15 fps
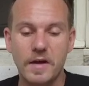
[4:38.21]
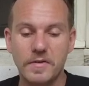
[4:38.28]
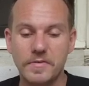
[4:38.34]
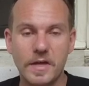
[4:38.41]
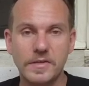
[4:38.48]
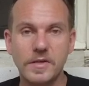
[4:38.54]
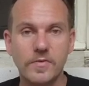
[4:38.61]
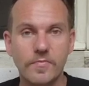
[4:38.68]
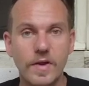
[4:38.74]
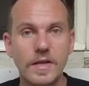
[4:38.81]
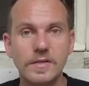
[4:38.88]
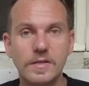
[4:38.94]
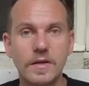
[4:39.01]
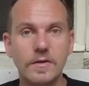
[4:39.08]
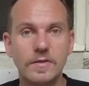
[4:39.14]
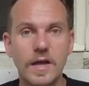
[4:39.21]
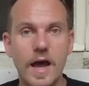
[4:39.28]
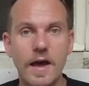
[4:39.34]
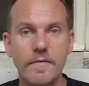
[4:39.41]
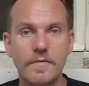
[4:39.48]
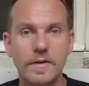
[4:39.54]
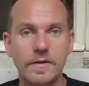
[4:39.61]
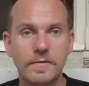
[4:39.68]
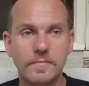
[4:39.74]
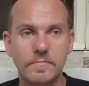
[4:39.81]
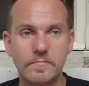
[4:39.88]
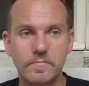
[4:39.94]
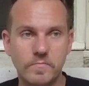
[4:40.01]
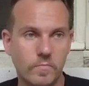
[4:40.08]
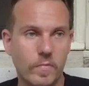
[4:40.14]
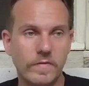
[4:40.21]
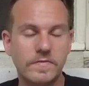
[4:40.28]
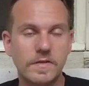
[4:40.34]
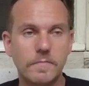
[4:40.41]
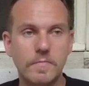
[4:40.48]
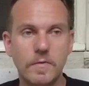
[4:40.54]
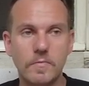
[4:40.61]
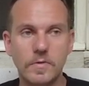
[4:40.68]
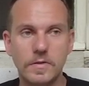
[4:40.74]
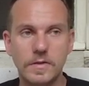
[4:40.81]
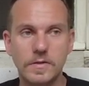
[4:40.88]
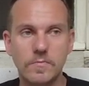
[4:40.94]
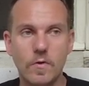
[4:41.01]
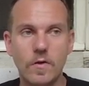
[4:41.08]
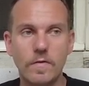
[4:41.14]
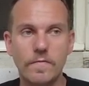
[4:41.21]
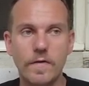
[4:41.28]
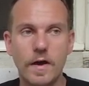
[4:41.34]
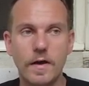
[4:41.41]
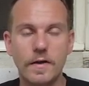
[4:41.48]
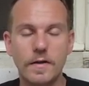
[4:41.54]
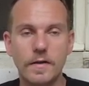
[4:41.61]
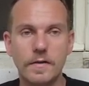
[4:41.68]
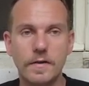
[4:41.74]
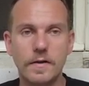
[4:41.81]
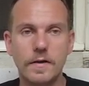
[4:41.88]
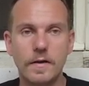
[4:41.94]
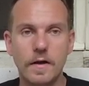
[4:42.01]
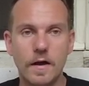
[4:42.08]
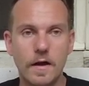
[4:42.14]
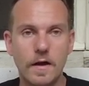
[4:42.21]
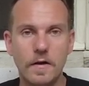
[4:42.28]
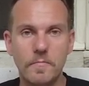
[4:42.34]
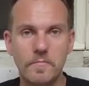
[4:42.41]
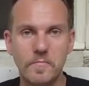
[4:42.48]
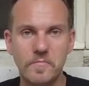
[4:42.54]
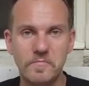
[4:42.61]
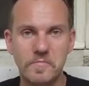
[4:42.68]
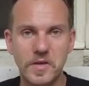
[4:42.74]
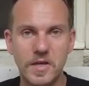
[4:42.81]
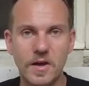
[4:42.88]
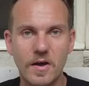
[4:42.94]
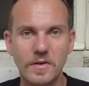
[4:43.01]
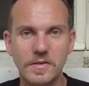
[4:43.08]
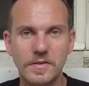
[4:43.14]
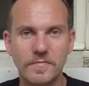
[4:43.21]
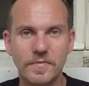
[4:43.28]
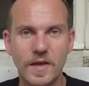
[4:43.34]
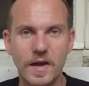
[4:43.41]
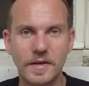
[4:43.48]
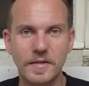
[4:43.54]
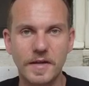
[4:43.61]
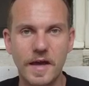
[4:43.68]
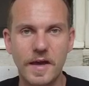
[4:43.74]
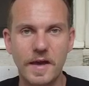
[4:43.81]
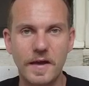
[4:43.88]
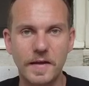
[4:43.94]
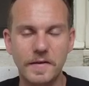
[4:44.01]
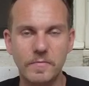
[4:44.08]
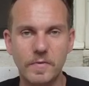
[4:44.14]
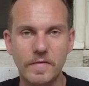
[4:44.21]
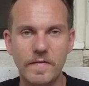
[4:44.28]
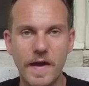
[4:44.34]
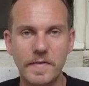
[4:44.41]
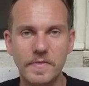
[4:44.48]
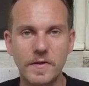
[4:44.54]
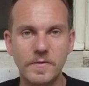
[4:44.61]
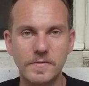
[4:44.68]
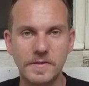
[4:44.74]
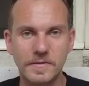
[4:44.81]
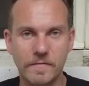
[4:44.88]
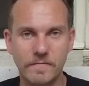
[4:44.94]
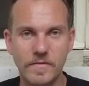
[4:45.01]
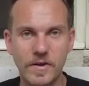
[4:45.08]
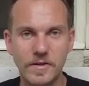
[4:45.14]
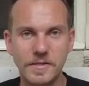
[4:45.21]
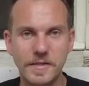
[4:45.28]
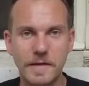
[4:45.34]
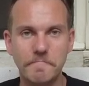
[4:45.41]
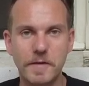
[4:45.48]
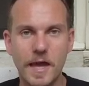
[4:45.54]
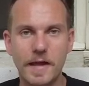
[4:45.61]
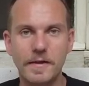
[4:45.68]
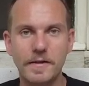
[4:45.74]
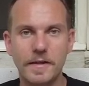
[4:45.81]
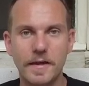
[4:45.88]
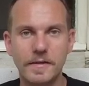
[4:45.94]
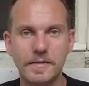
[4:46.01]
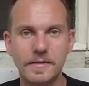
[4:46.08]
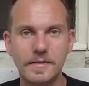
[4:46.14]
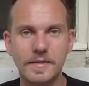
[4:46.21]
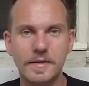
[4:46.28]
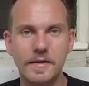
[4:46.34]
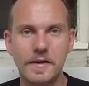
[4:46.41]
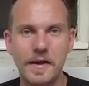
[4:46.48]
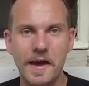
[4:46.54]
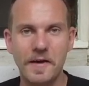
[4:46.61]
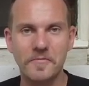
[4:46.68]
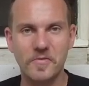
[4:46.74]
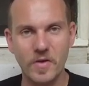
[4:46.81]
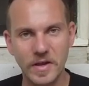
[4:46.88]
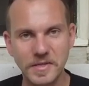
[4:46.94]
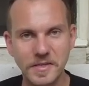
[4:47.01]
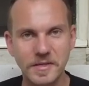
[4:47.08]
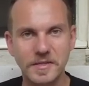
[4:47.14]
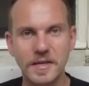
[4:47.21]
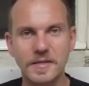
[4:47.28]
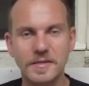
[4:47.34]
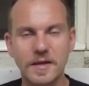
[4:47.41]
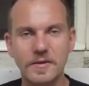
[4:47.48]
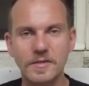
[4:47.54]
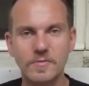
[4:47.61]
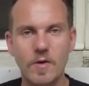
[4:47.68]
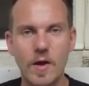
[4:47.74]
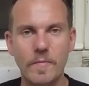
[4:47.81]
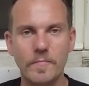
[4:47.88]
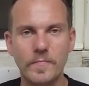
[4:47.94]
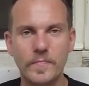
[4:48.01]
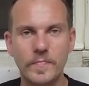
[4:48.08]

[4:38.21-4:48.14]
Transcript: that's a great skill to have. And we've seen people disqualified because of that. And we've had those very same candidates have great success elsewhere.